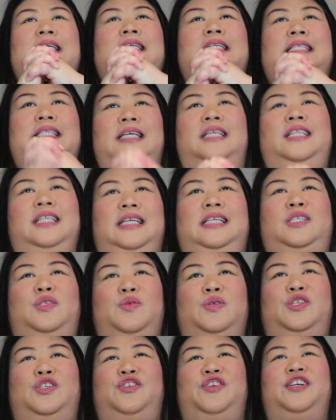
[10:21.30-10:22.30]
till these
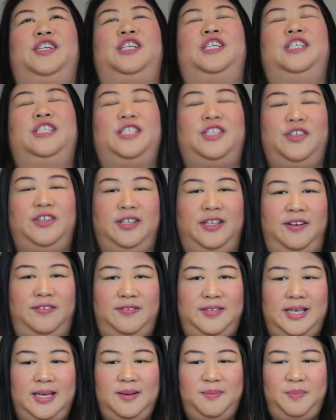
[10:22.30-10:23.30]
restrictions are
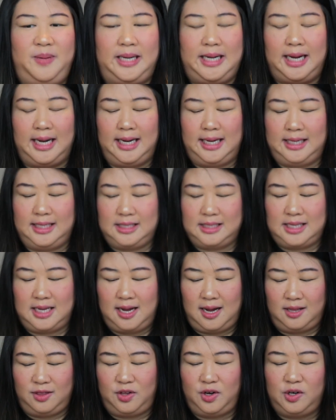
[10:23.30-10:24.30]
lifted because
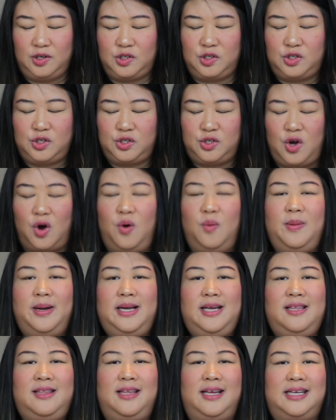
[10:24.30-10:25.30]
there's so
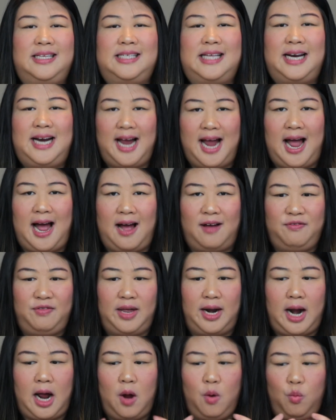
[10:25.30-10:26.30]
many things that I have
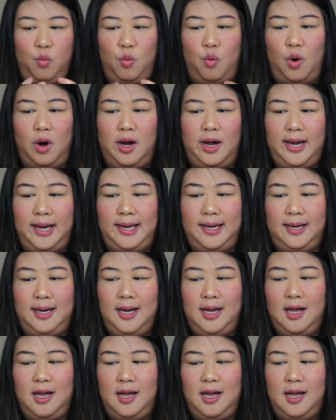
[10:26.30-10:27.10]
that I want